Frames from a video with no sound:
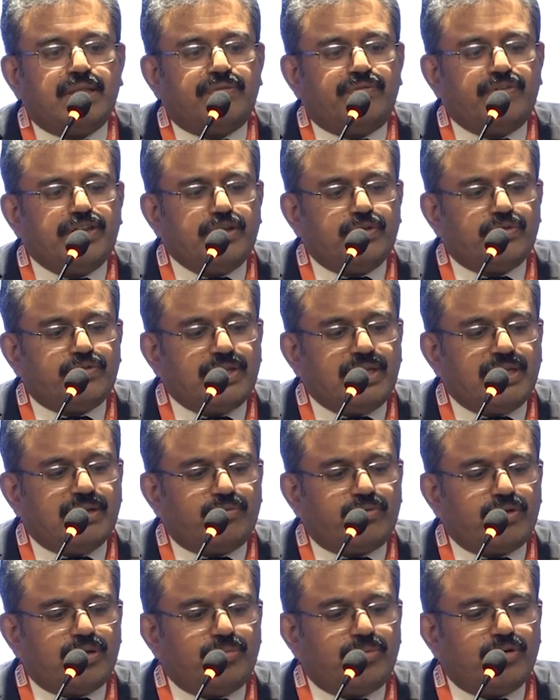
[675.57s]
When you see a
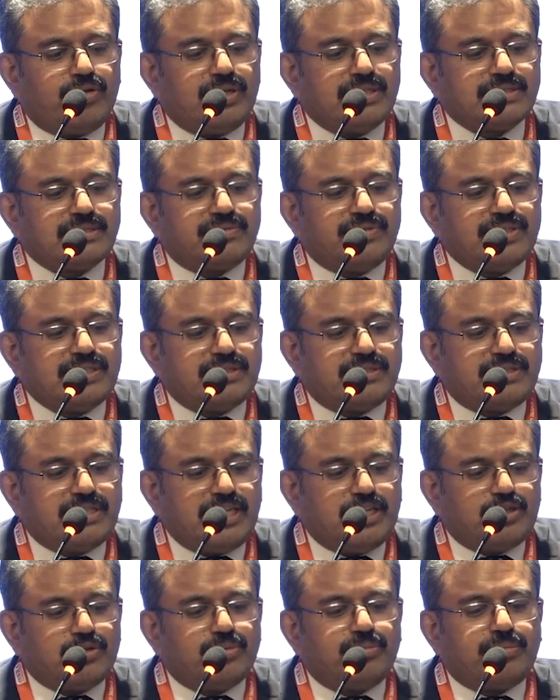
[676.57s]
phleboliths with
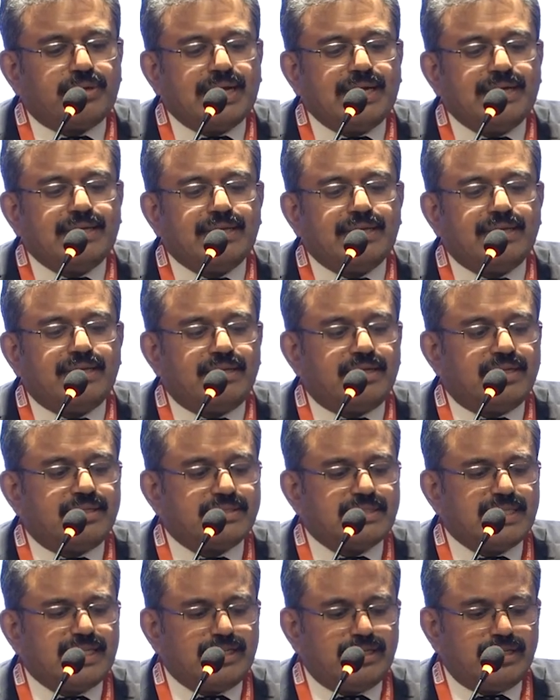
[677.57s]
T2 bright
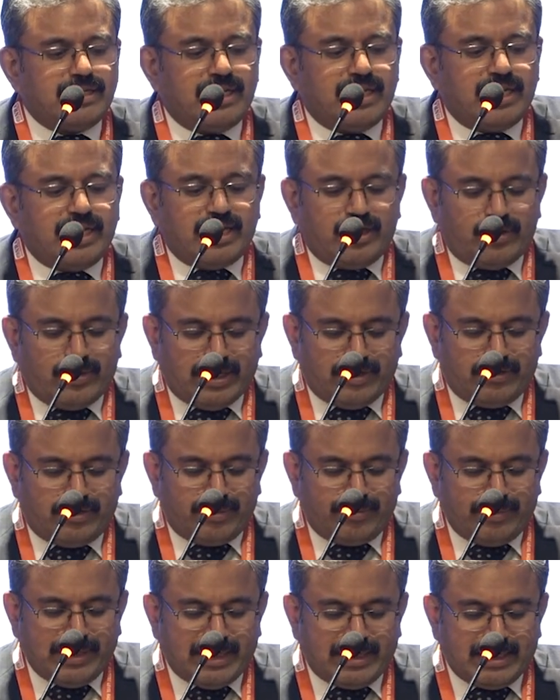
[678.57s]
areas, then you have
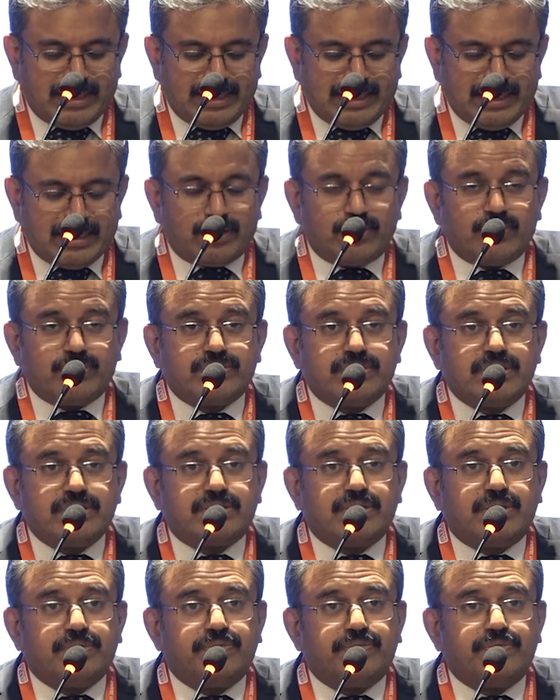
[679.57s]
to make a
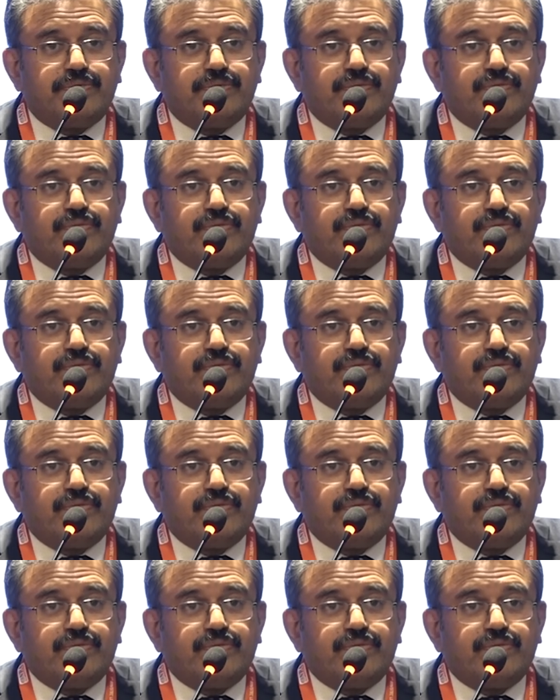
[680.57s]
diagnosis of